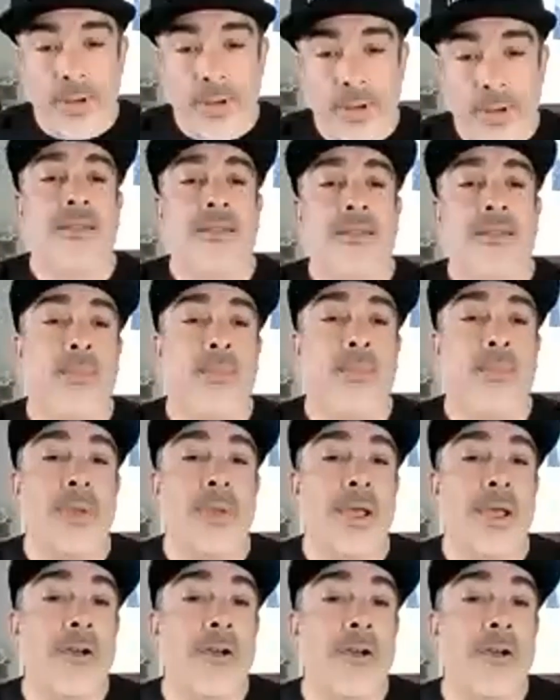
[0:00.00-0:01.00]
no matter
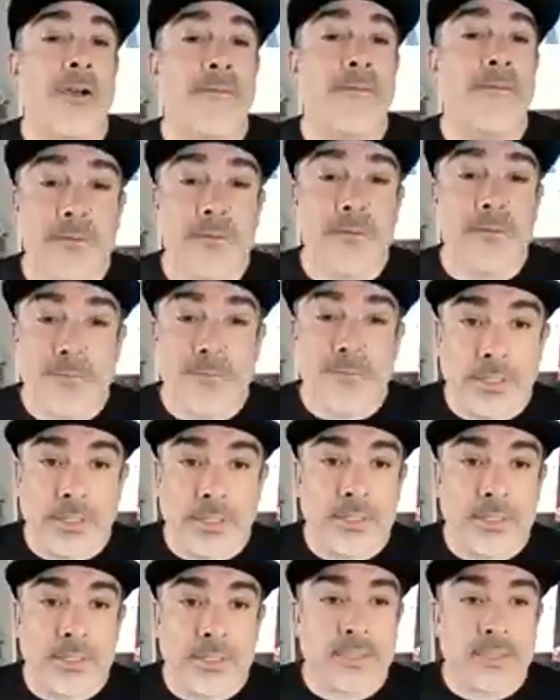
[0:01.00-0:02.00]
how fearful it
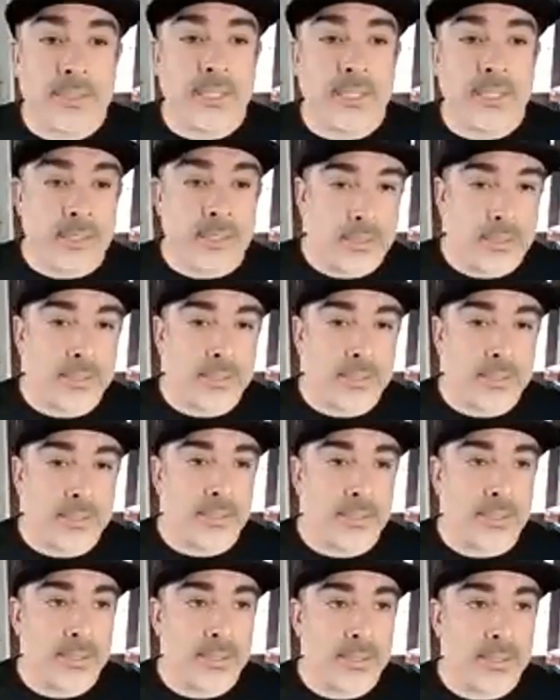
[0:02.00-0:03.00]
looks, it's the
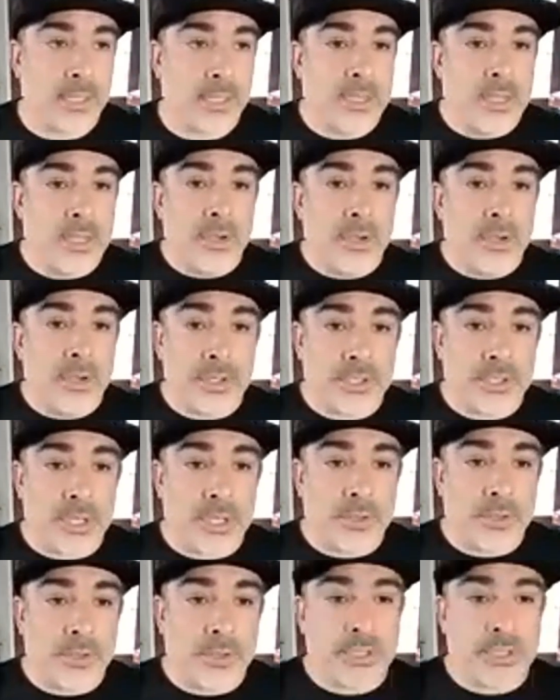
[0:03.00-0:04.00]
consistency, which
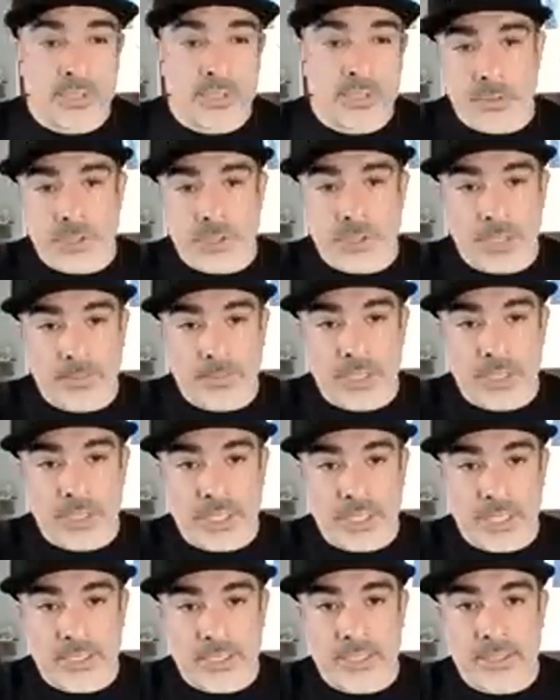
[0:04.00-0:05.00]
goes into sure. something
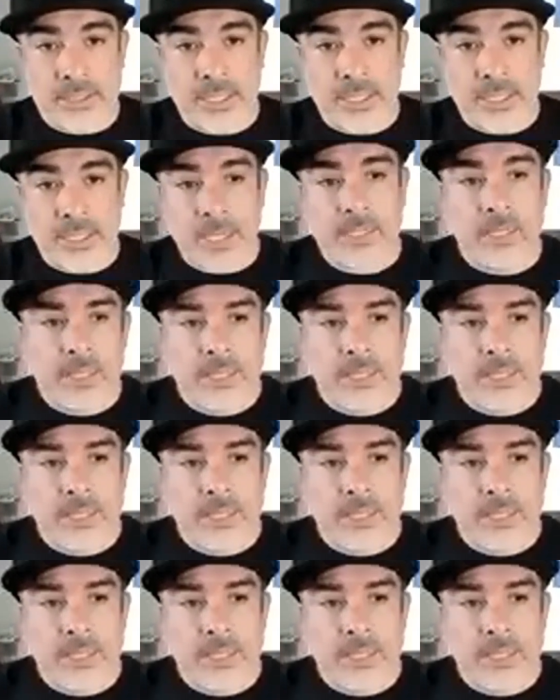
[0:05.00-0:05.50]
Justin said.